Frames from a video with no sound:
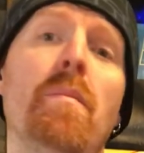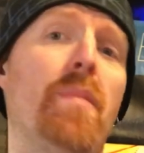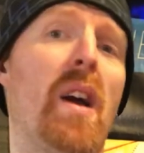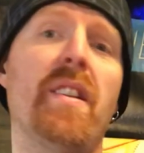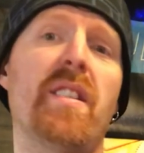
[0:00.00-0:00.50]

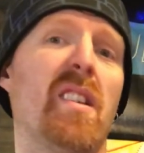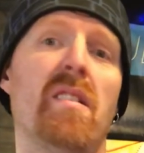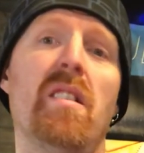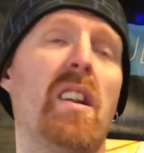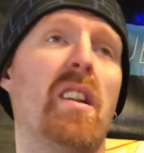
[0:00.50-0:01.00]
Brandy's
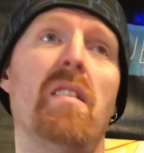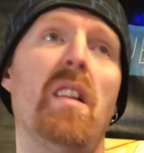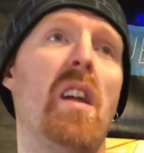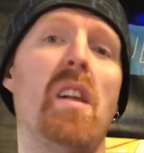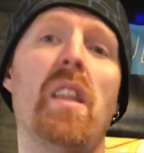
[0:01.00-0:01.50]
in
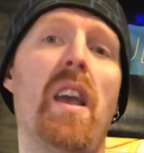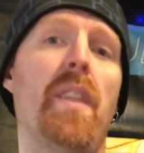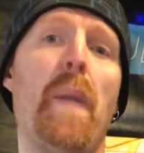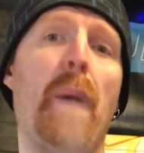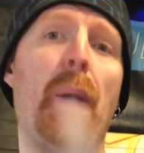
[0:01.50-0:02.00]
La La
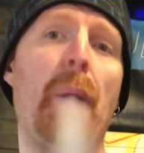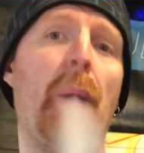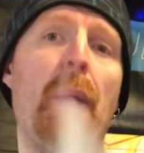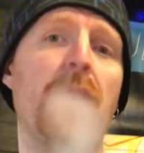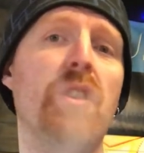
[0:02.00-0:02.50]
Land.
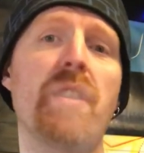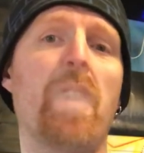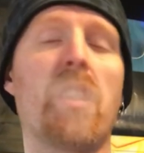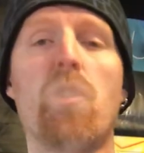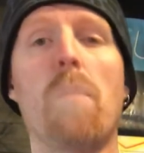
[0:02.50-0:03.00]
She's
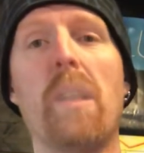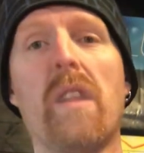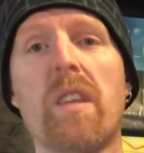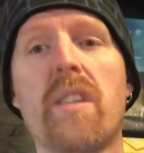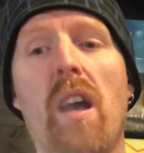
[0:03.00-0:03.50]
not
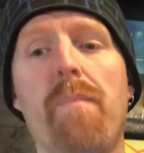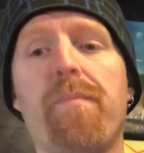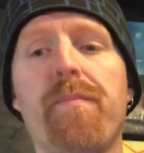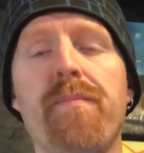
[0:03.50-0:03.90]
contributing this time.